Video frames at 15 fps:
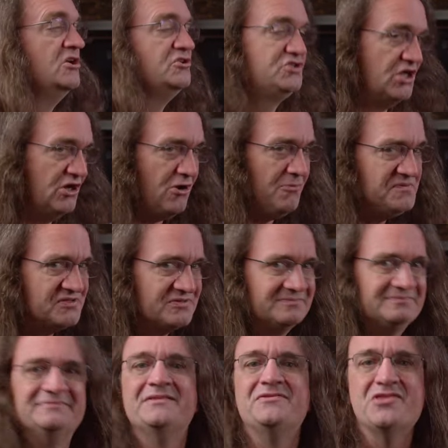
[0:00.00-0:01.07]
Tubes,
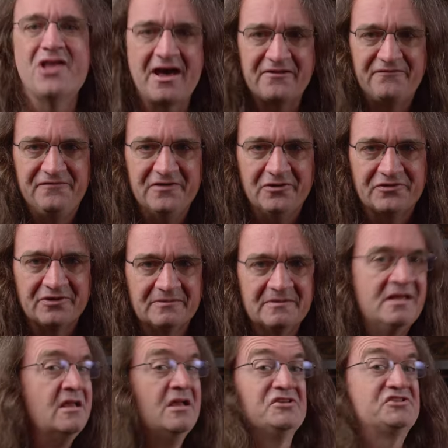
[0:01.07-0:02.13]
not a filter.
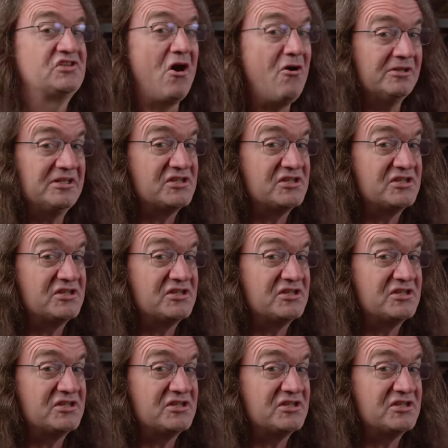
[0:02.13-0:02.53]
Solid